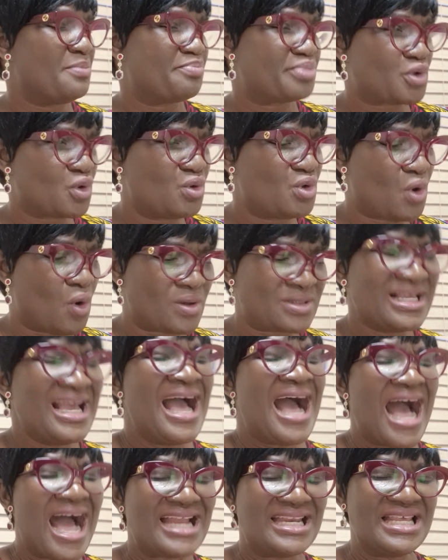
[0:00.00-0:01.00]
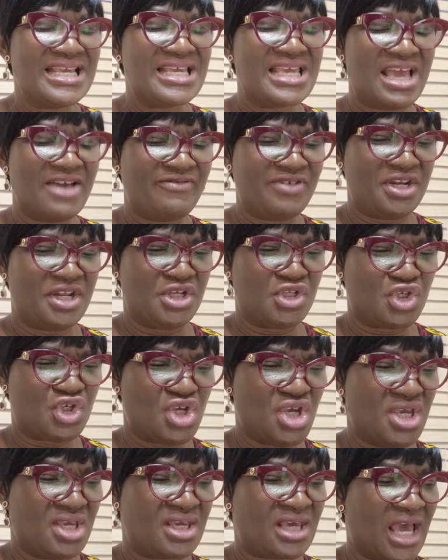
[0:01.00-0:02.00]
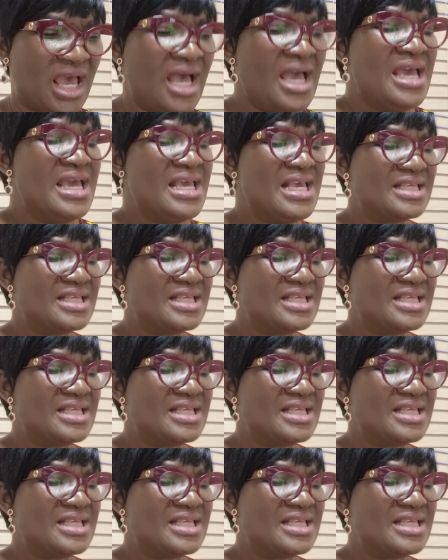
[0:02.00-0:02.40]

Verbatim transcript: product and He gave it a check.